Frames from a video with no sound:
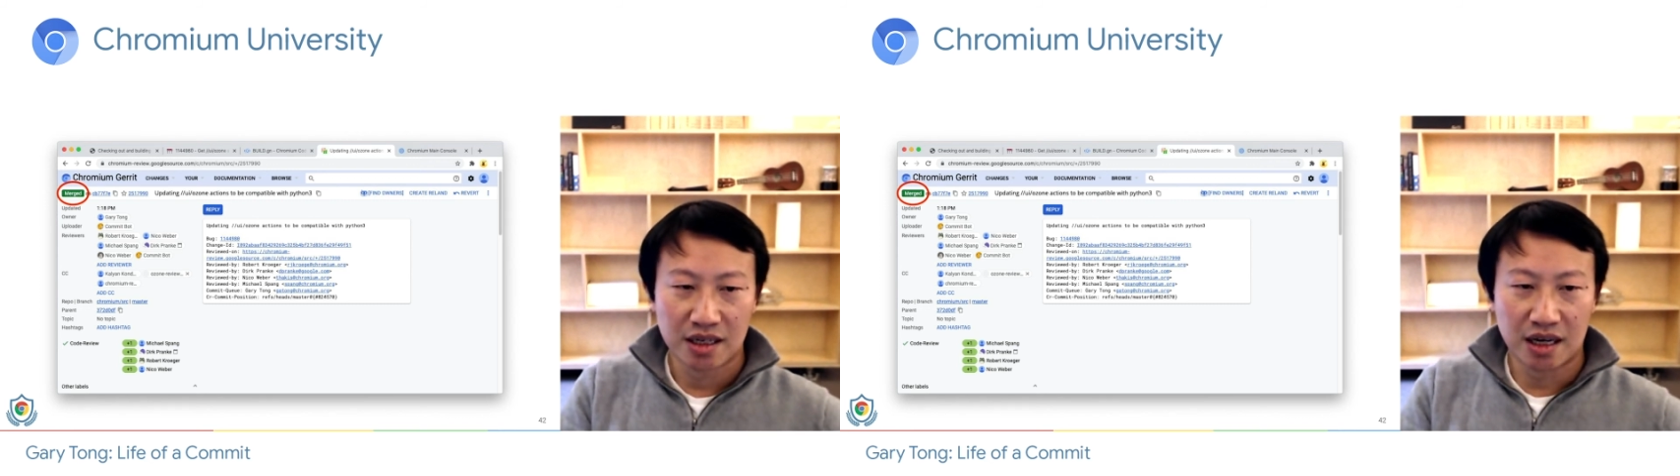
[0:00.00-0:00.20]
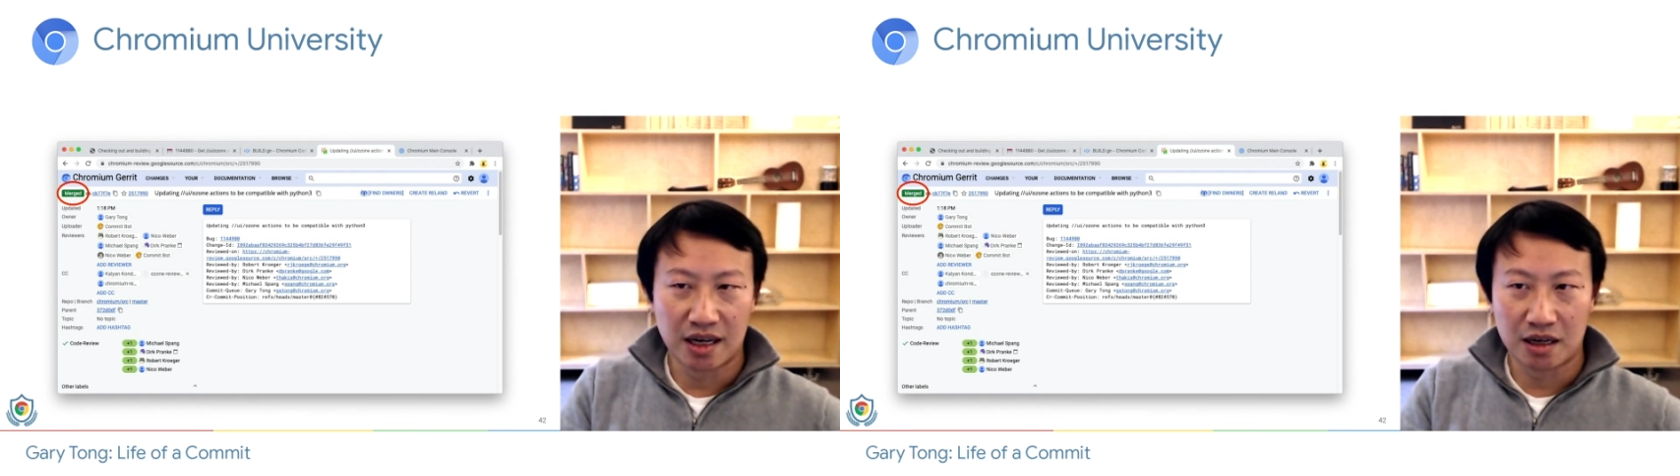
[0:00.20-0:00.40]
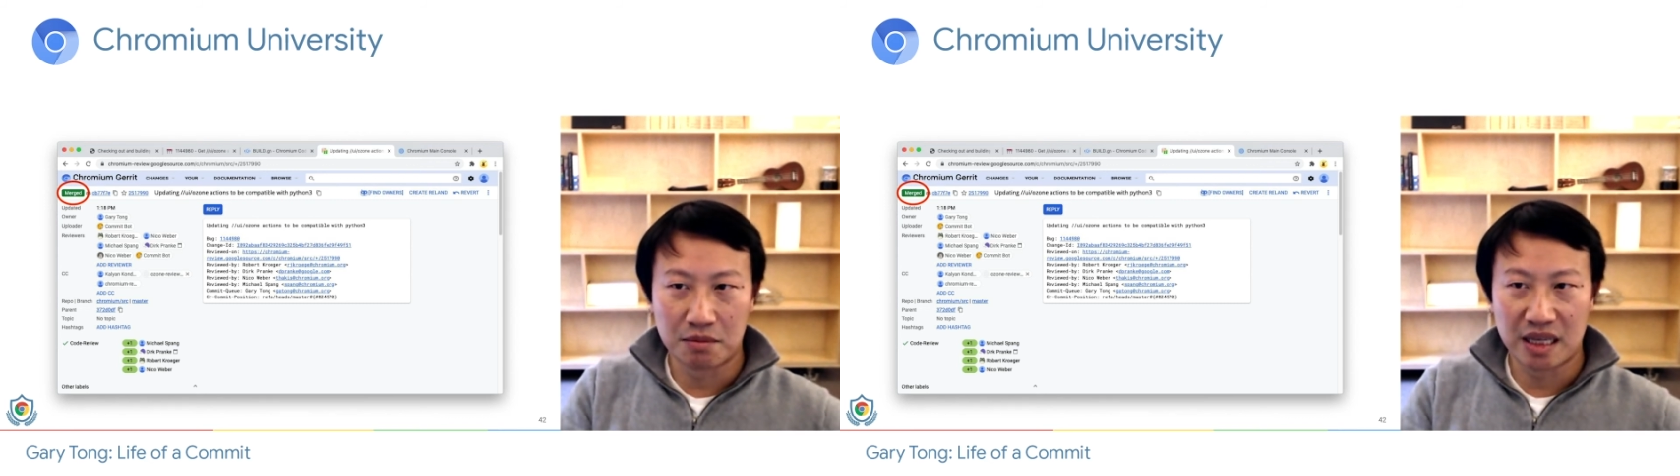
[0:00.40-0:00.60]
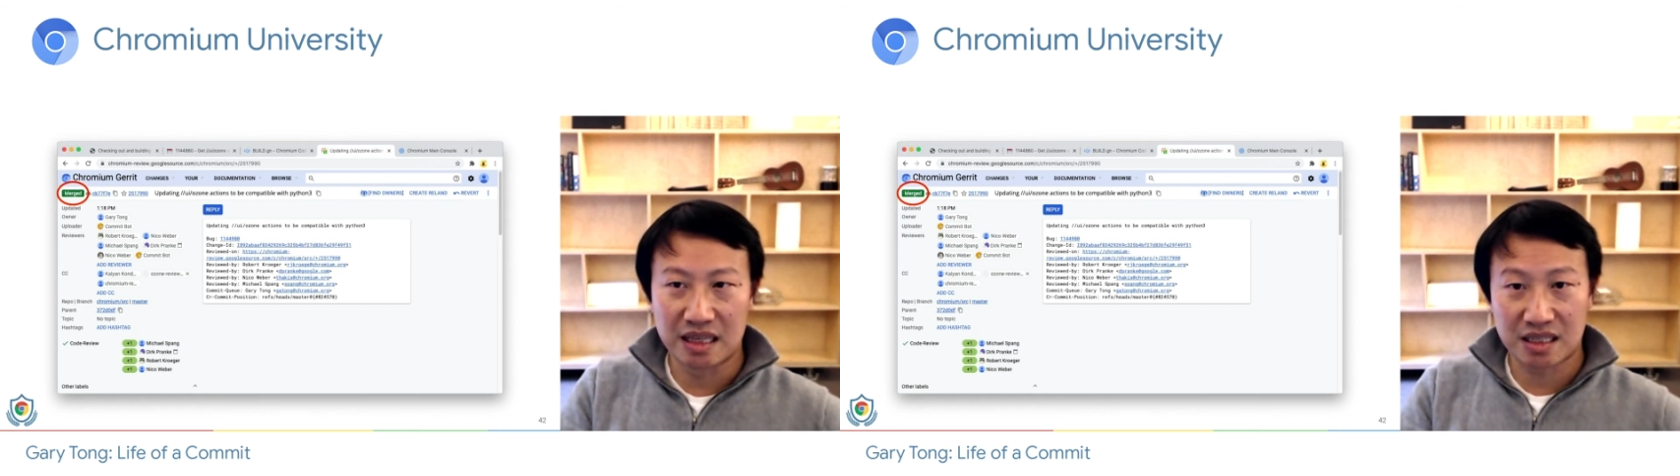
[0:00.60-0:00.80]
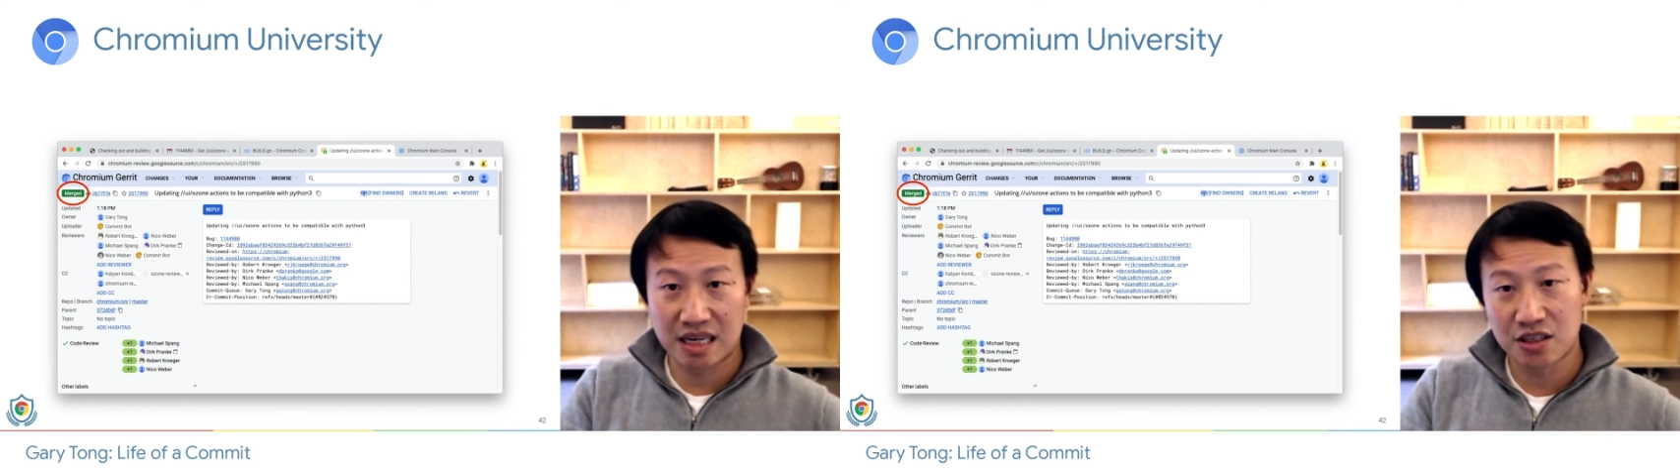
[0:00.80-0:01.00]
In
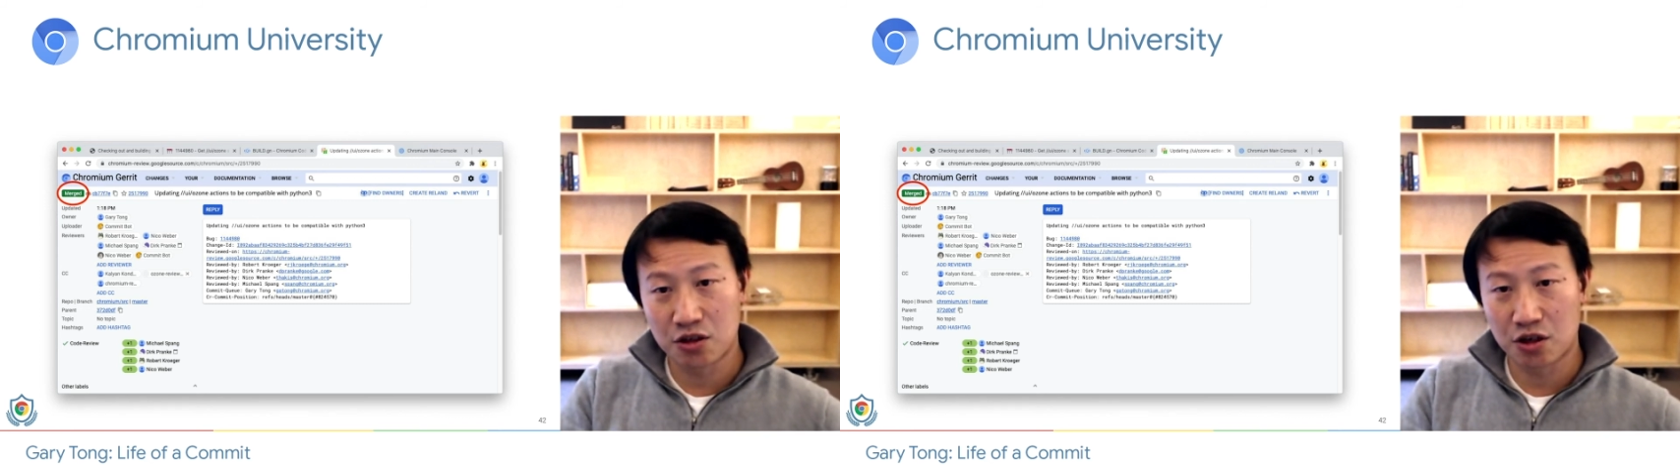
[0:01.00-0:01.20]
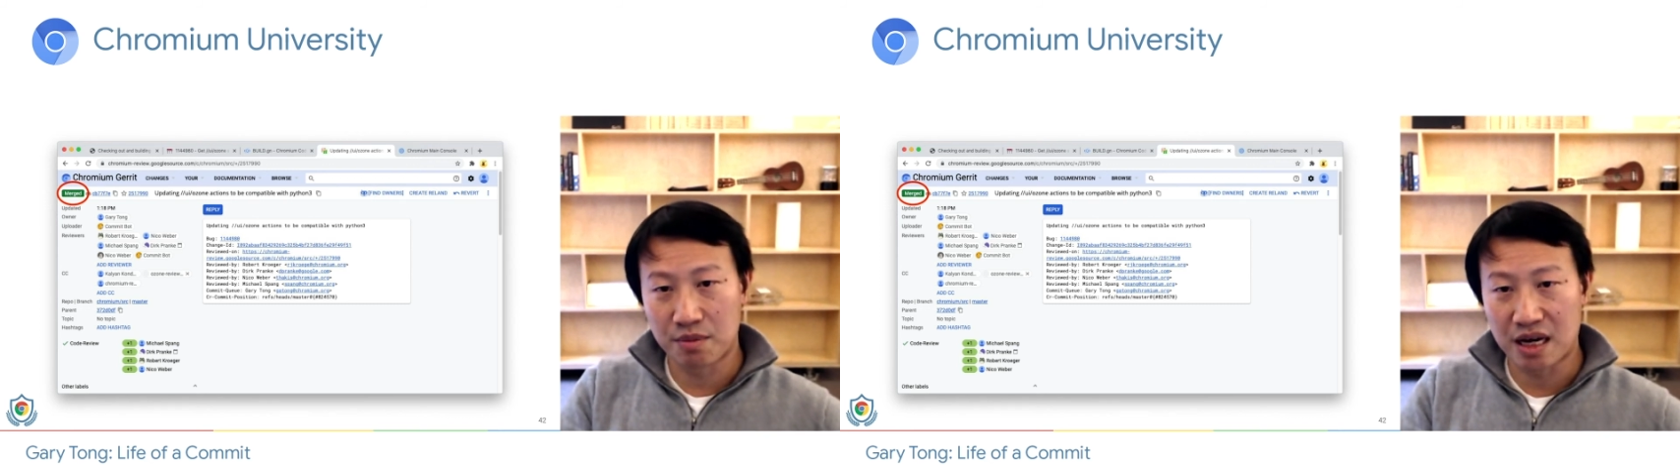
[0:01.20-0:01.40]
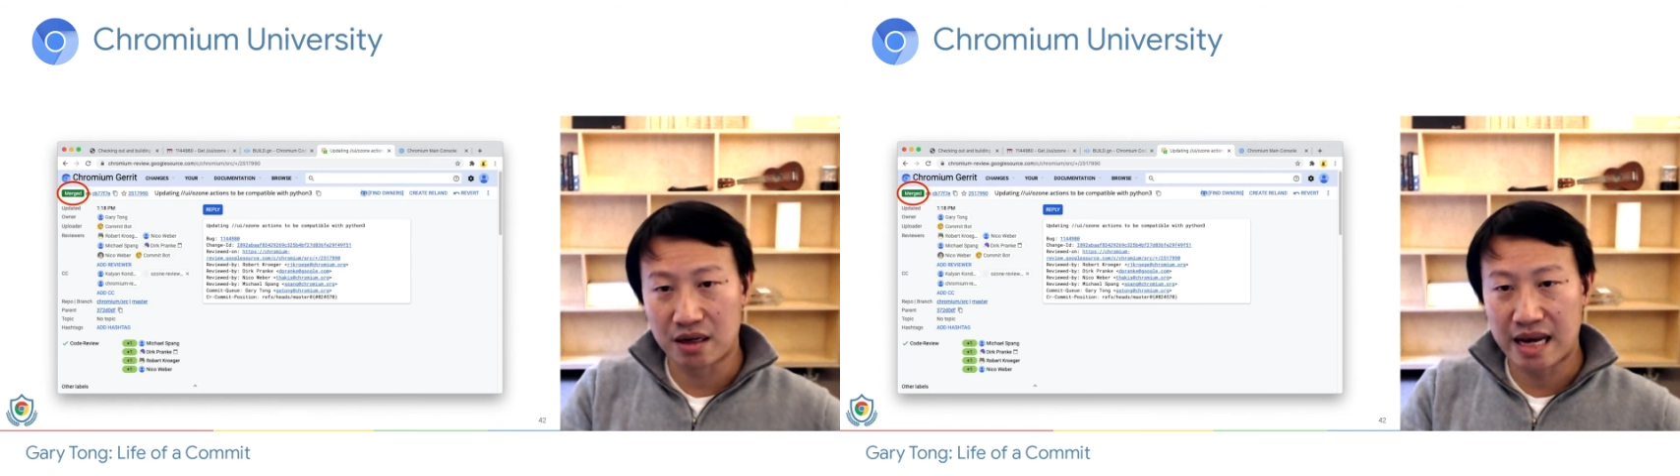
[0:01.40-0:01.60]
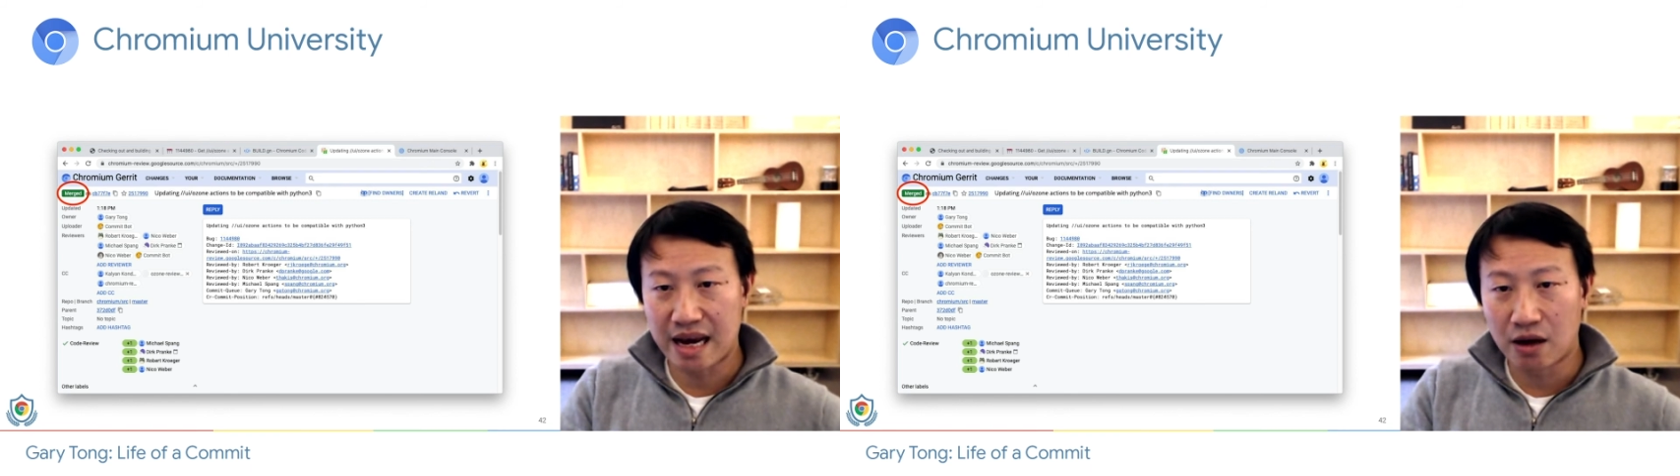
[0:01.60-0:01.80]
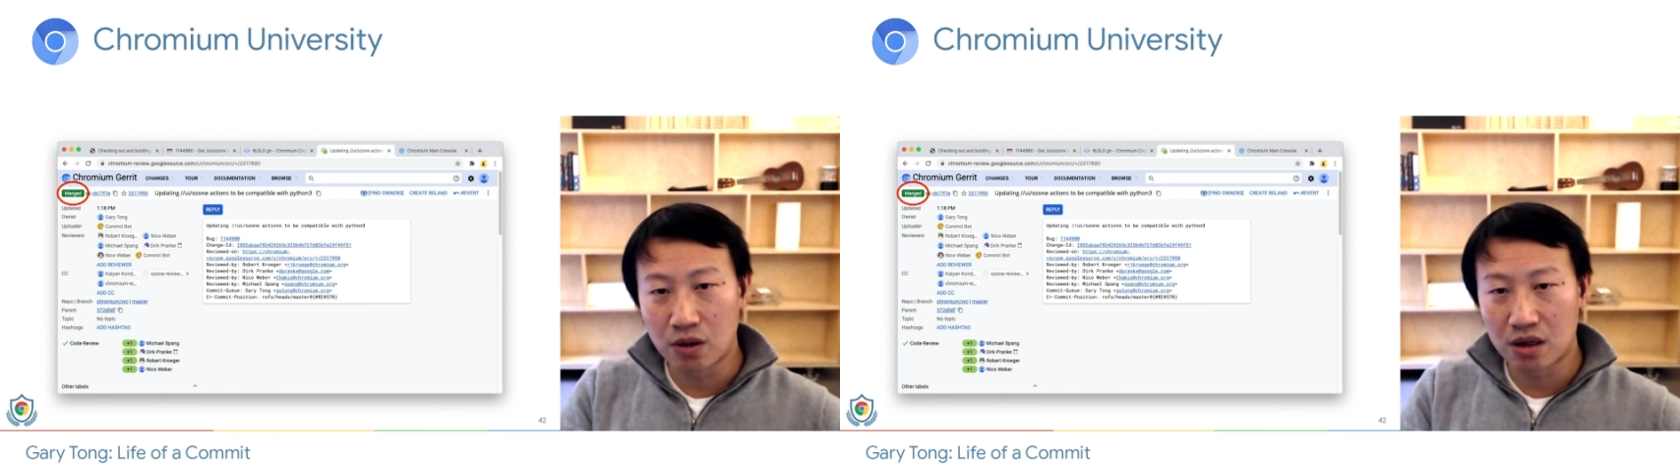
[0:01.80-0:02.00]
this case, it took about an
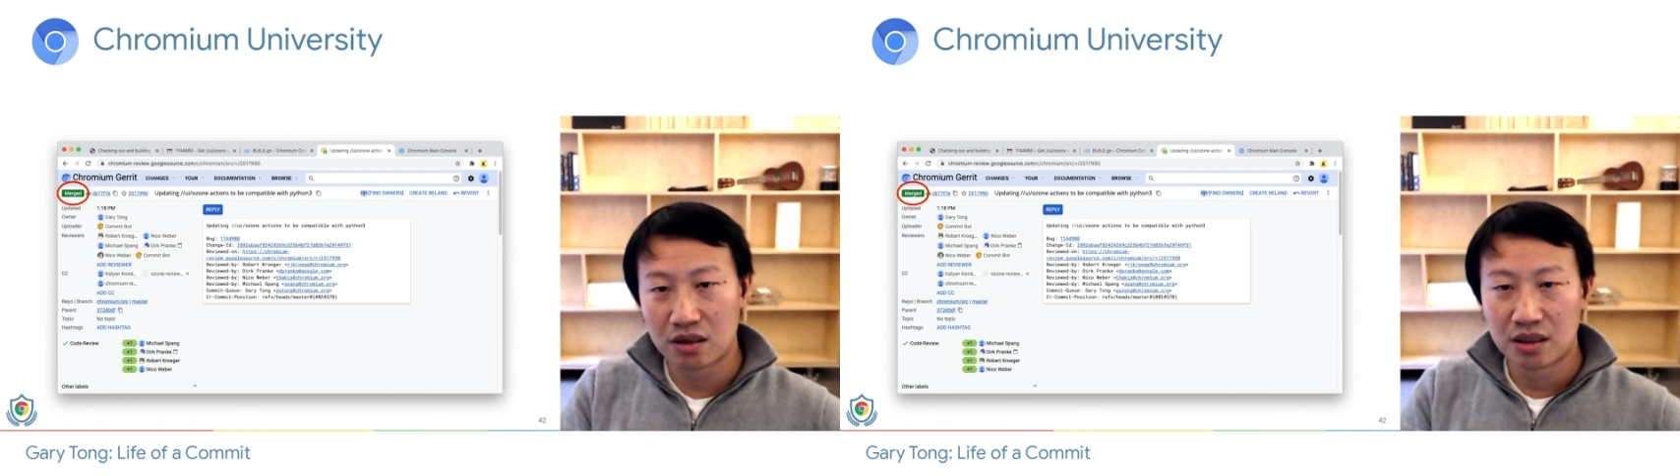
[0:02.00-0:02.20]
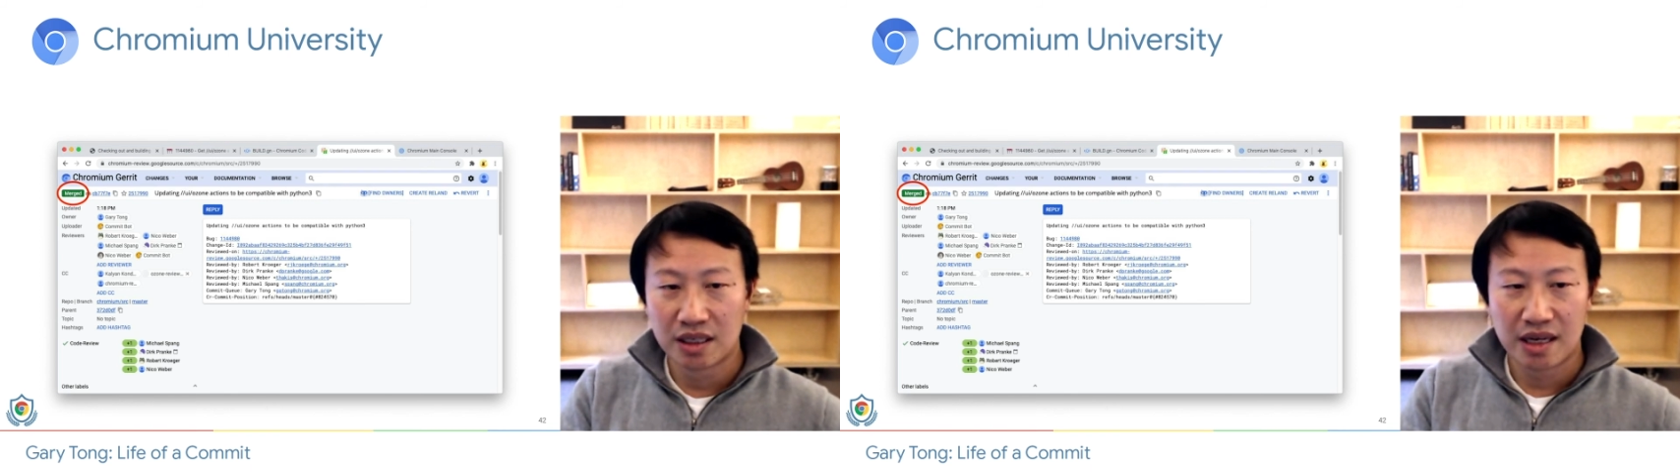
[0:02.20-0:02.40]
hour.